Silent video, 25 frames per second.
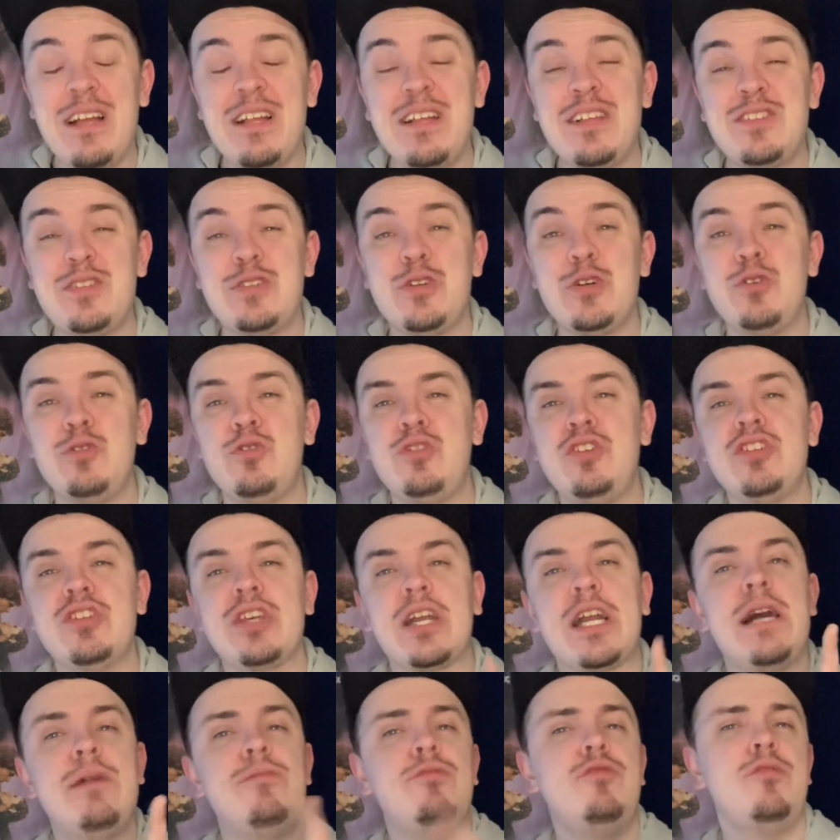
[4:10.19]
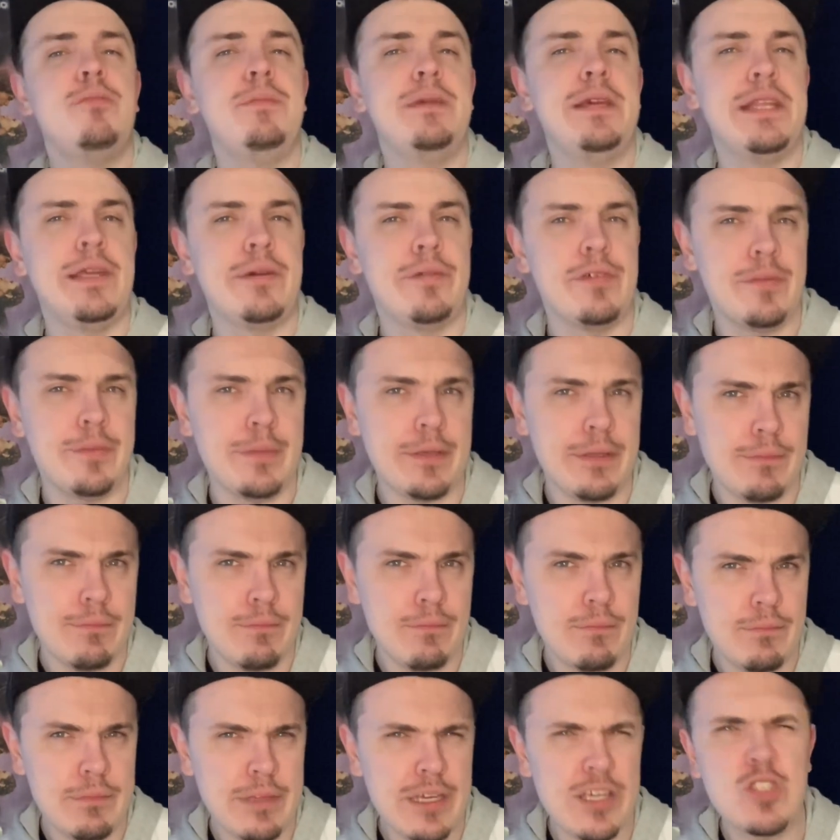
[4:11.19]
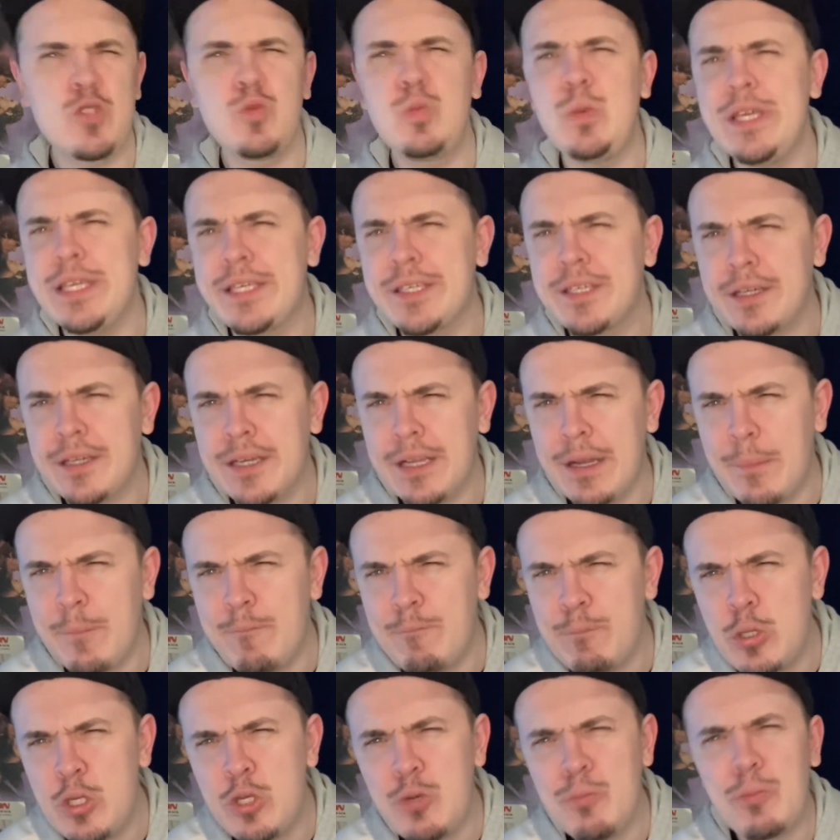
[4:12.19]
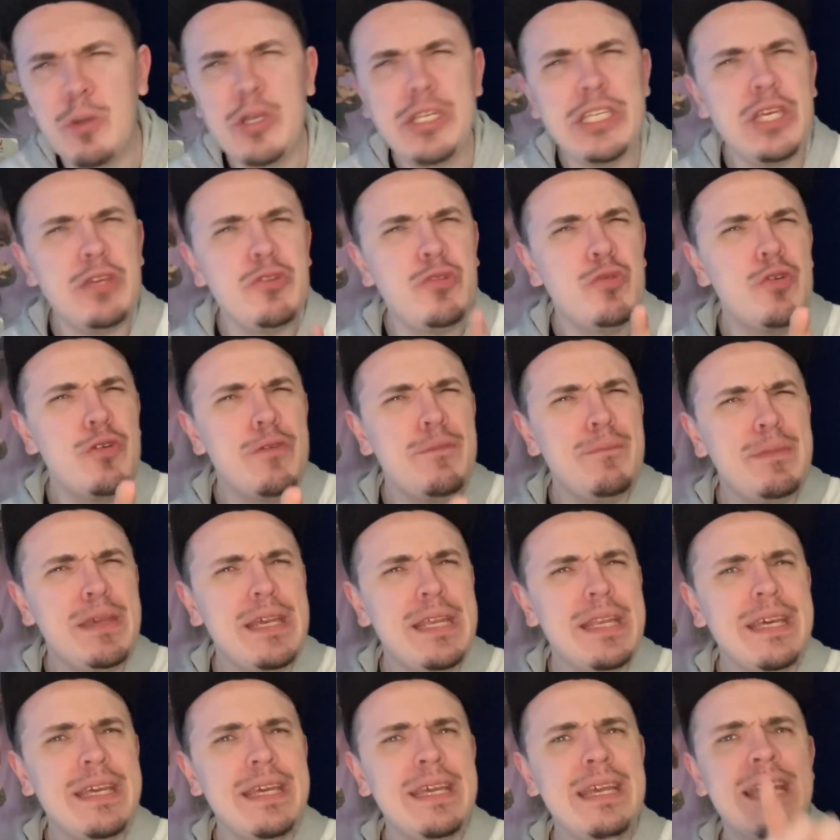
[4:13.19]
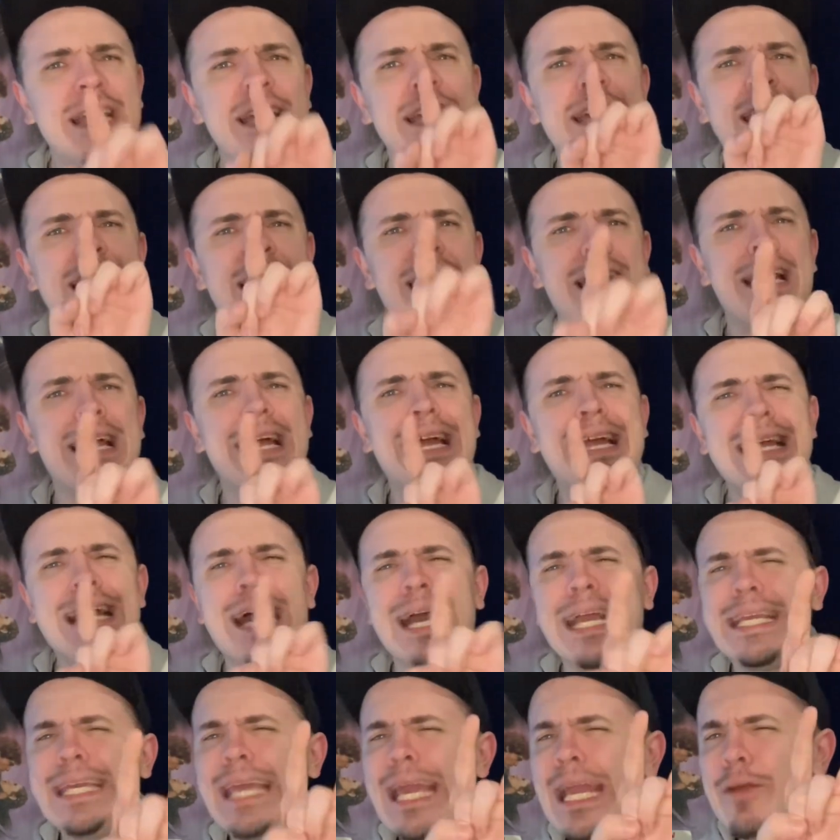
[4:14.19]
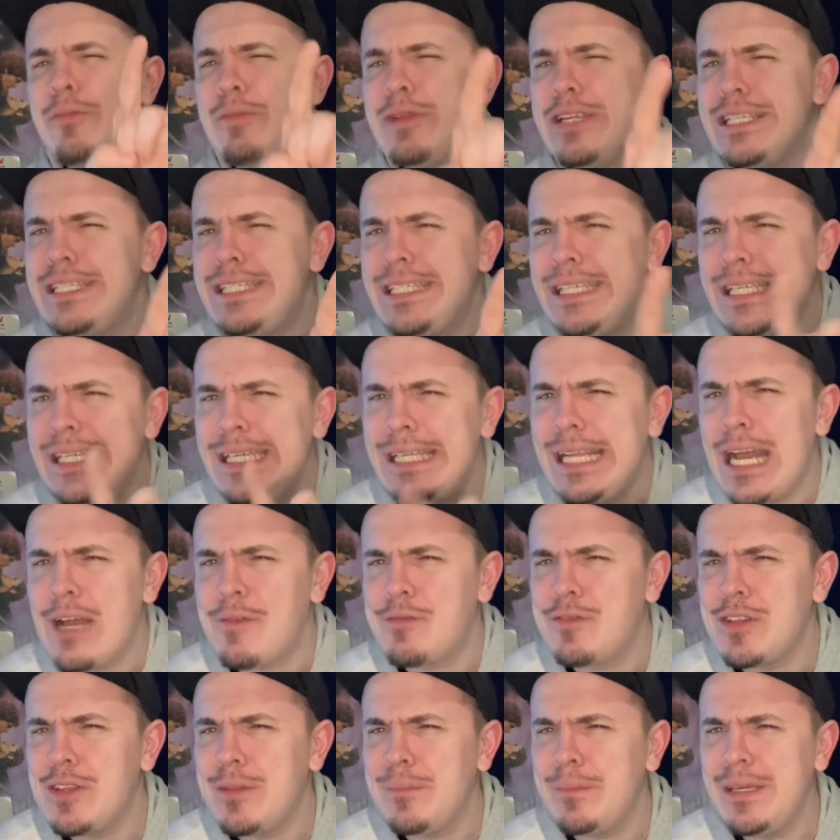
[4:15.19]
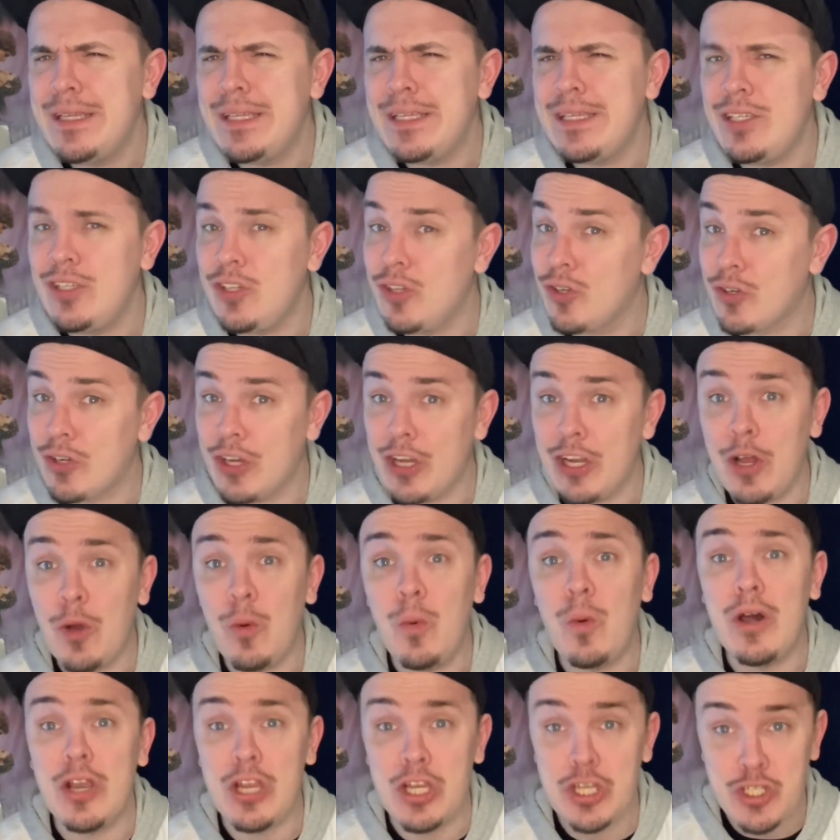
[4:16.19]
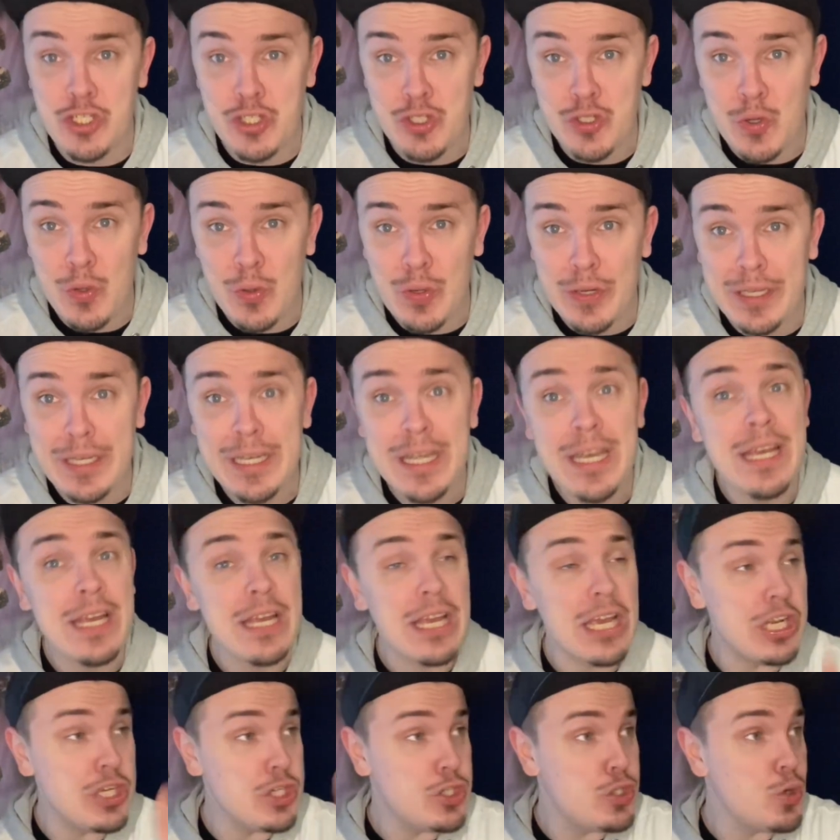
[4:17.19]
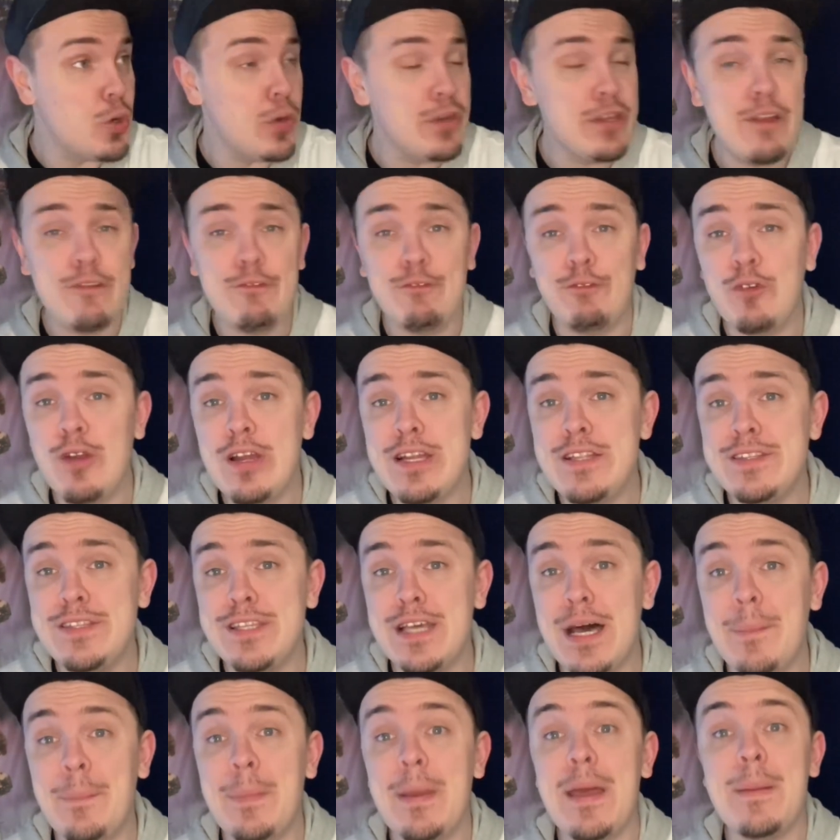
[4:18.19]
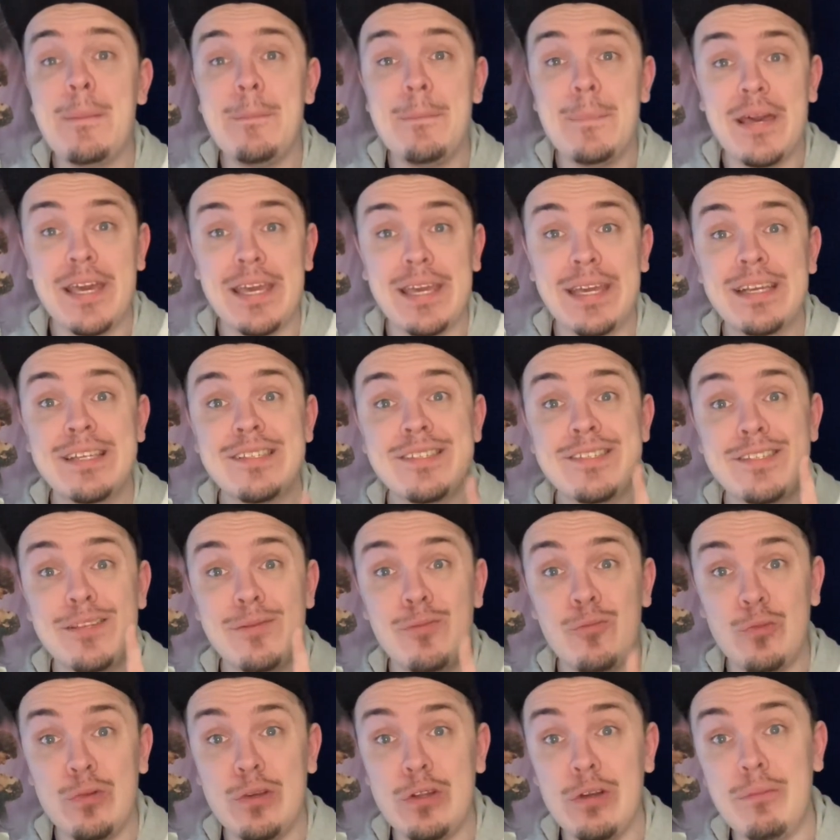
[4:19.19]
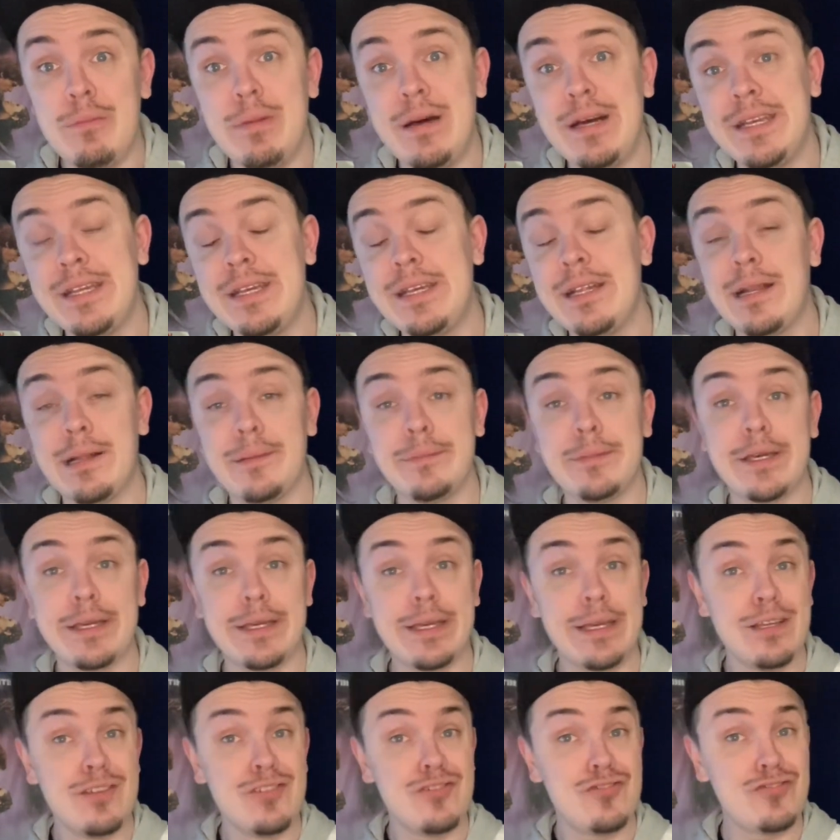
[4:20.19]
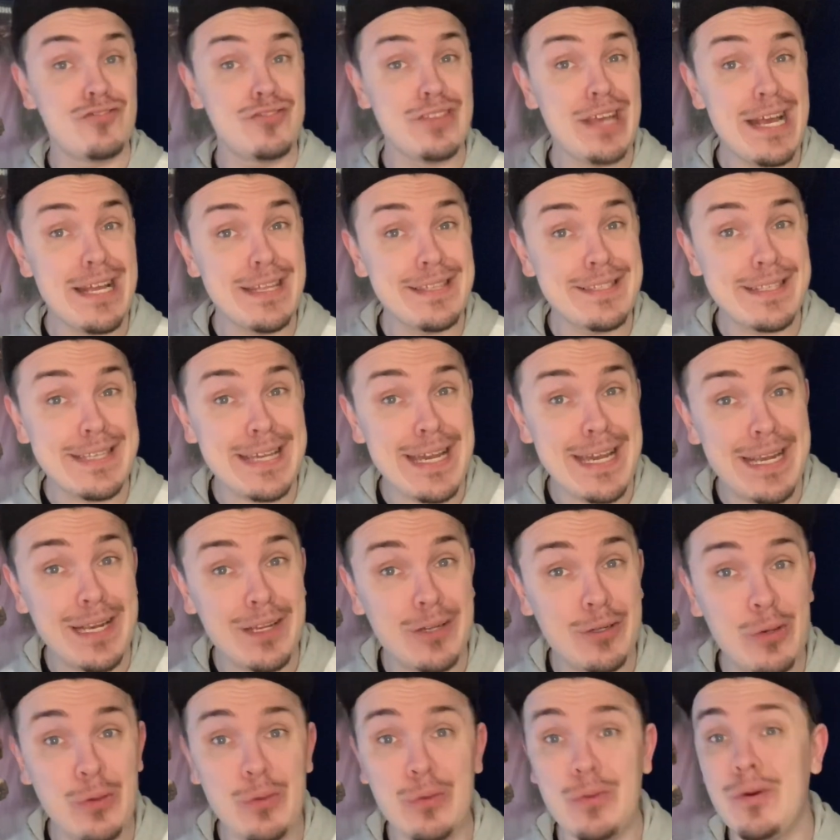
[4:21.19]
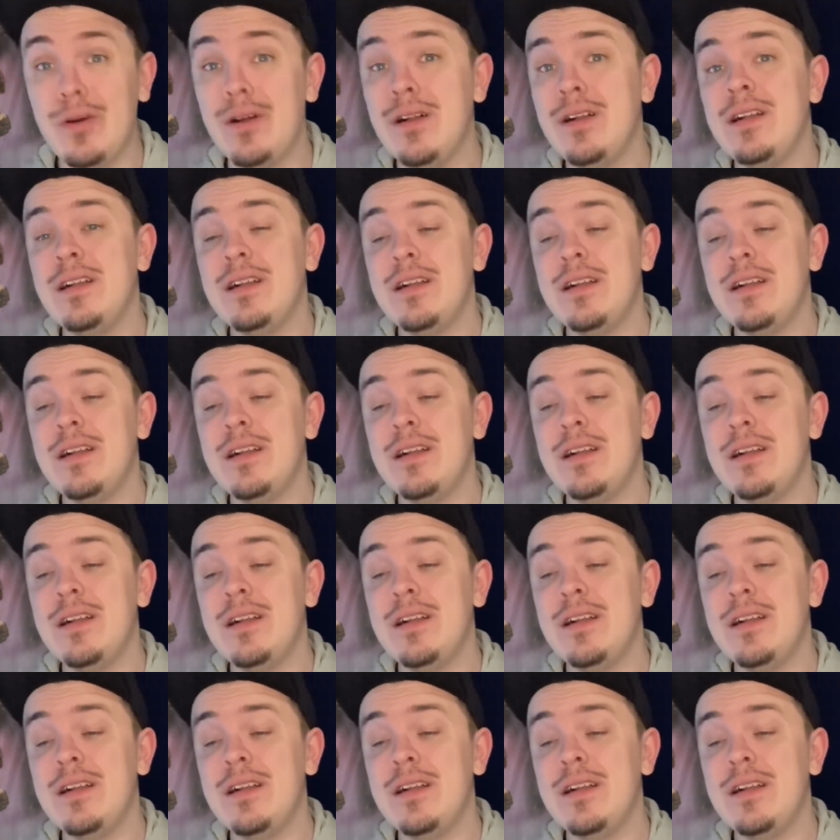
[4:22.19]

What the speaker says: So she said, "Come to a meeting with me. Next week, I'm going to bring you to a meeting, and I guaranteed after the meeting, you're going to want to join and join your friends up and make some real money." And I'm like, sounds kind of cool.